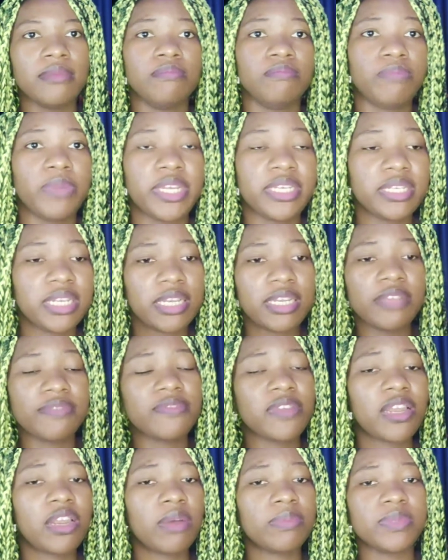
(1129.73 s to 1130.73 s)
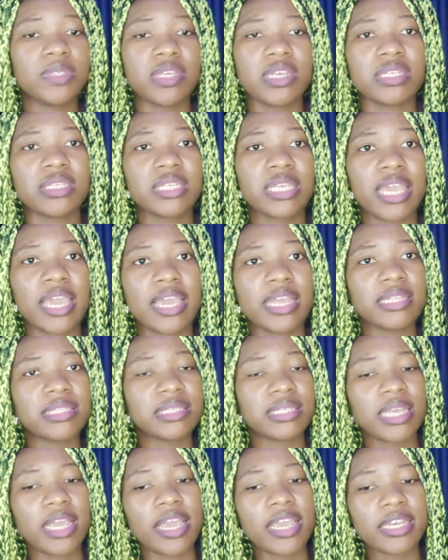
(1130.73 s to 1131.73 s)
but they lifted up their
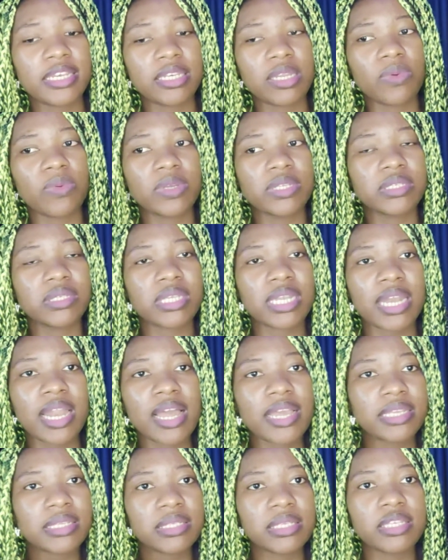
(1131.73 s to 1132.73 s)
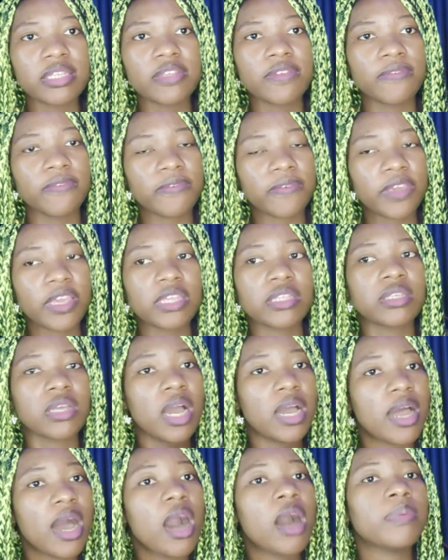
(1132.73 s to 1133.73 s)
skirts and they were slicing the feet
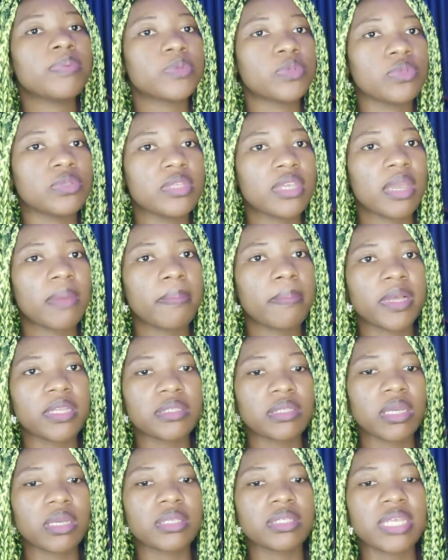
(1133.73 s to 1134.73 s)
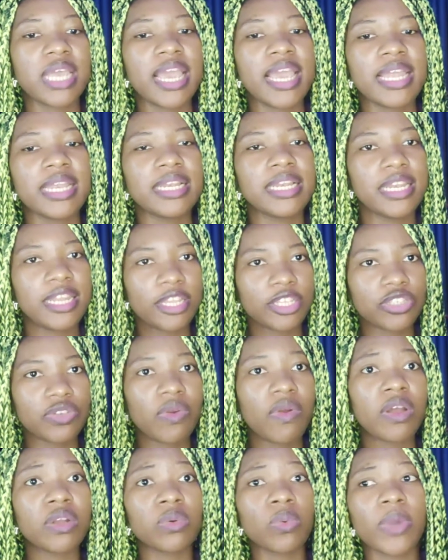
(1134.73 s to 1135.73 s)
up to their buttocks, and later
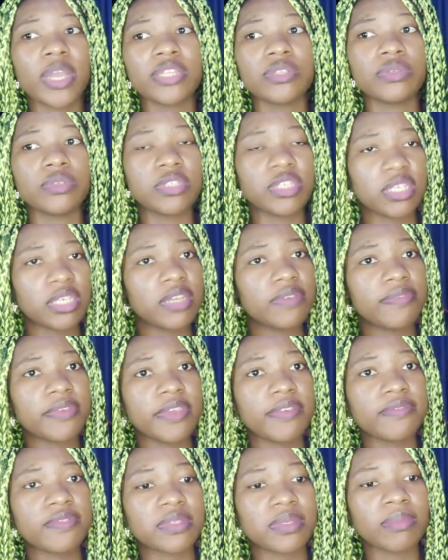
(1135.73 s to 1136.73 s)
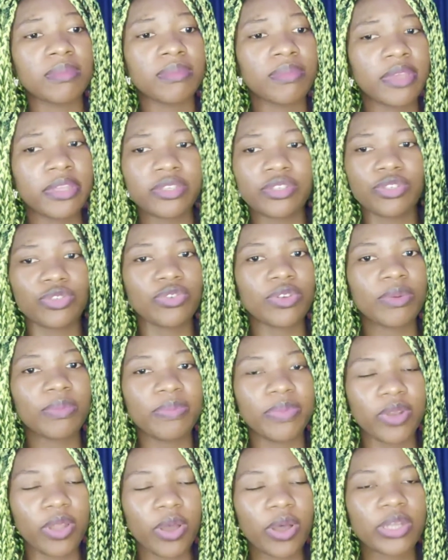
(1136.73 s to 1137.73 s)
on went to Genevieve's menstrual
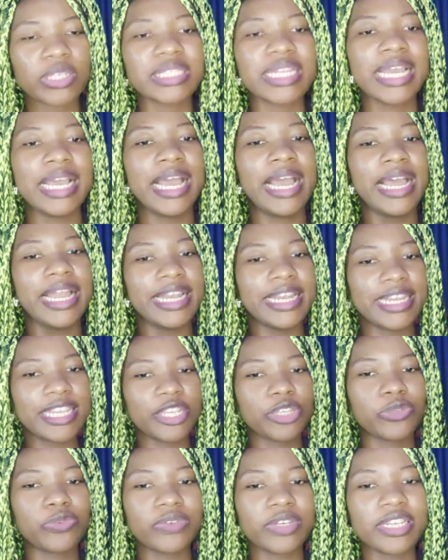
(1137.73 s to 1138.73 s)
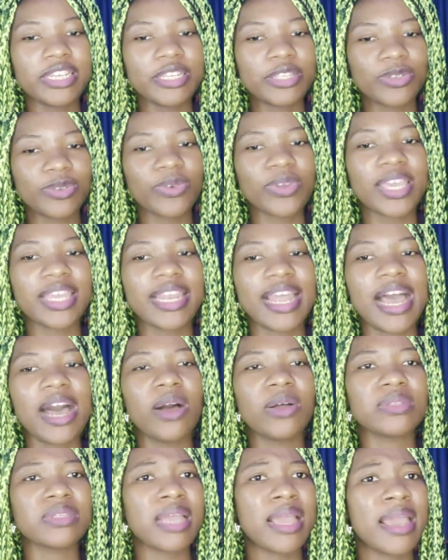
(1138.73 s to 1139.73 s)
blood, literally took it
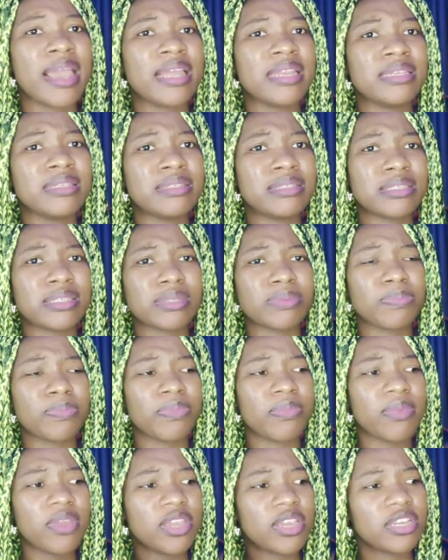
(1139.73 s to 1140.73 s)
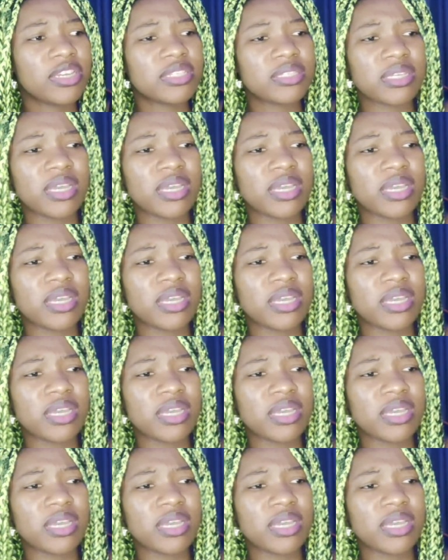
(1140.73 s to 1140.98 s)
out and smeared